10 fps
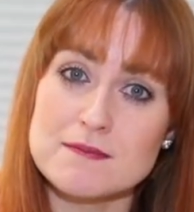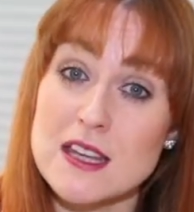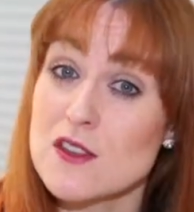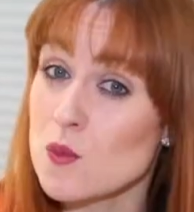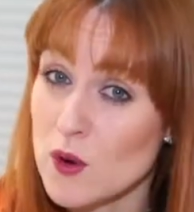
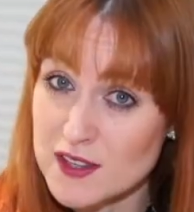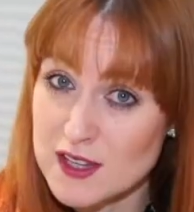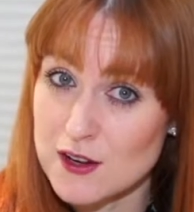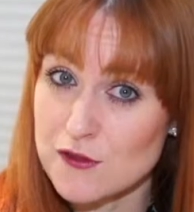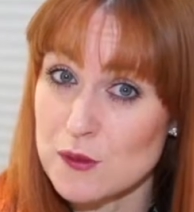either 1
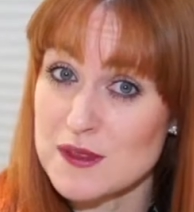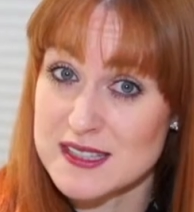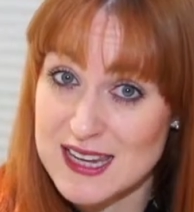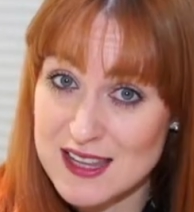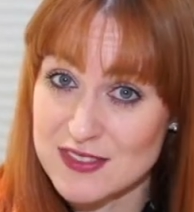year from the
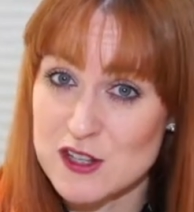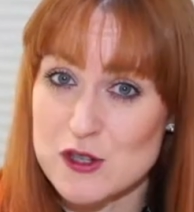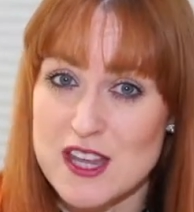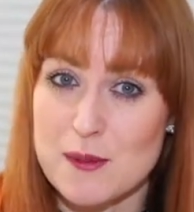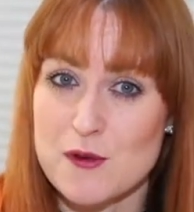date that you
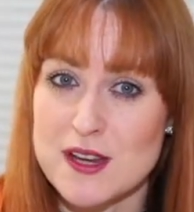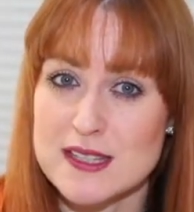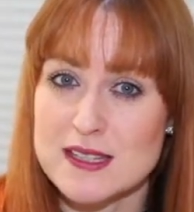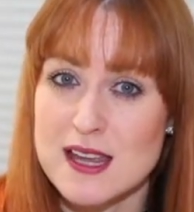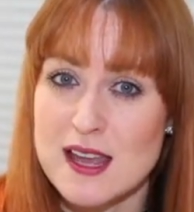
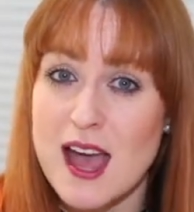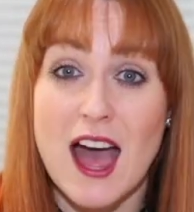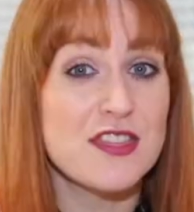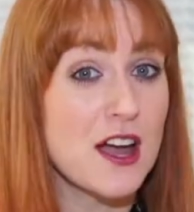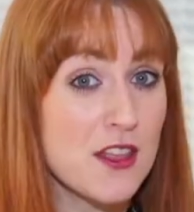separated
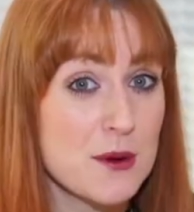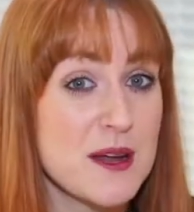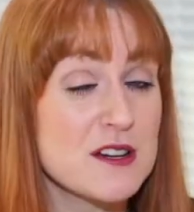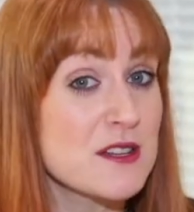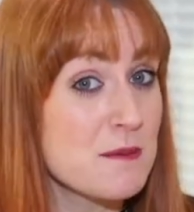and the other
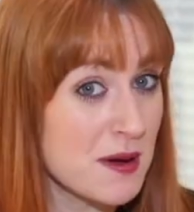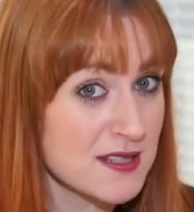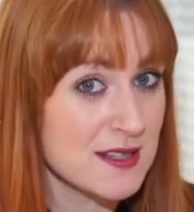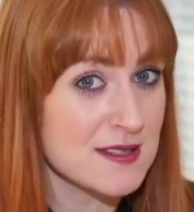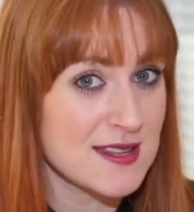person
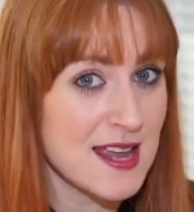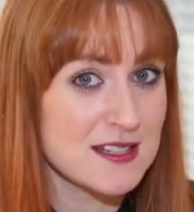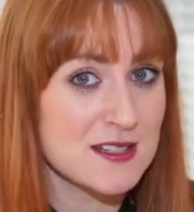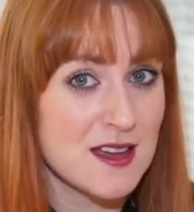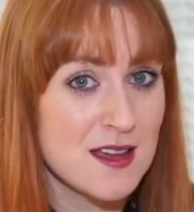must consent,